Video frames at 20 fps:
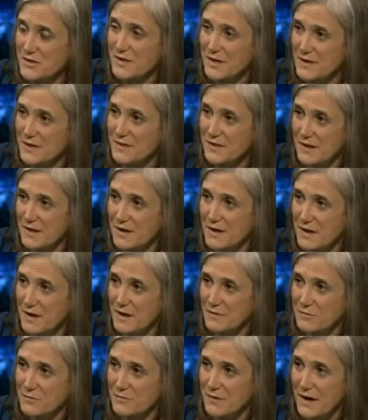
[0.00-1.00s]
I think,
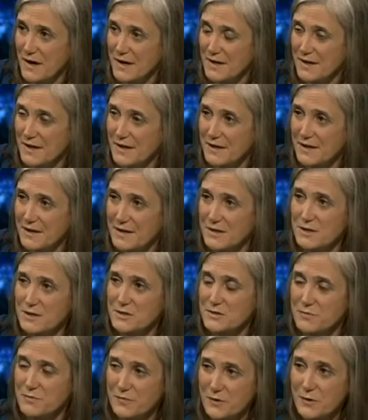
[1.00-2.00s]
on Friday in
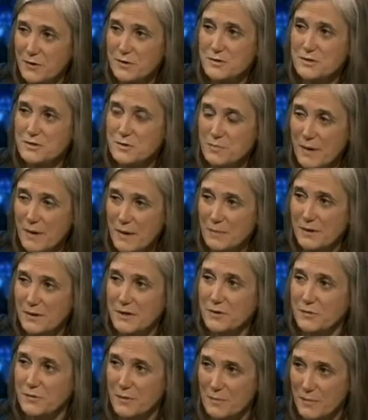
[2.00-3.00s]
his first
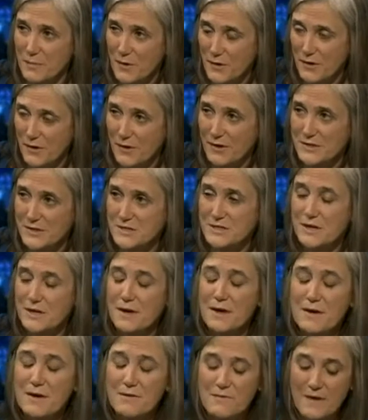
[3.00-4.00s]
public remarks
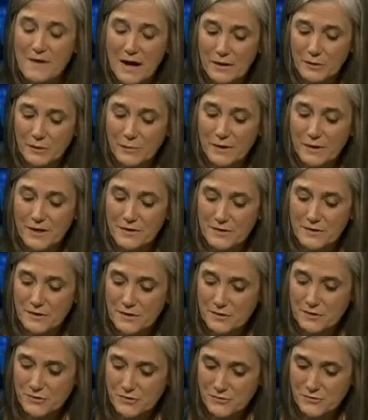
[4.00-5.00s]
following
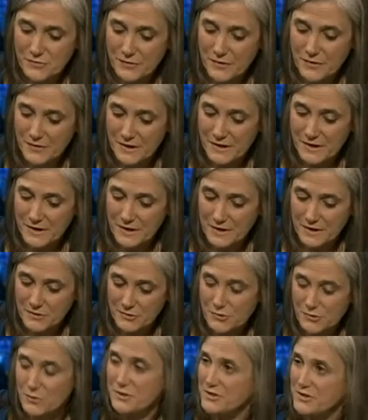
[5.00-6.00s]
the
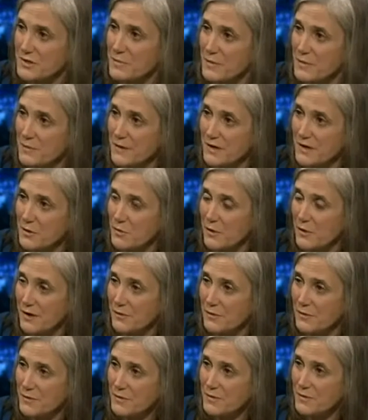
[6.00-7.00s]
George Zimmerman
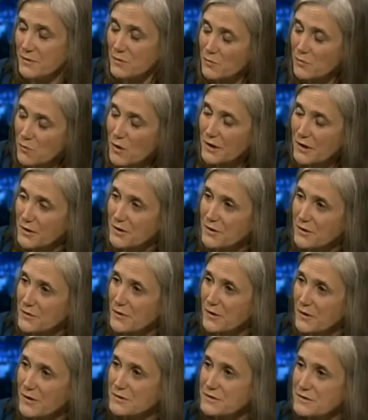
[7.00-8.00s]
acquittal. What are your
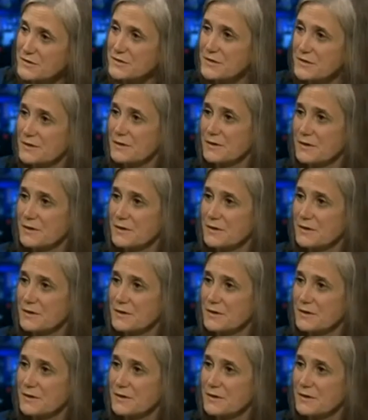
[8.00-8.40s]
thoughts?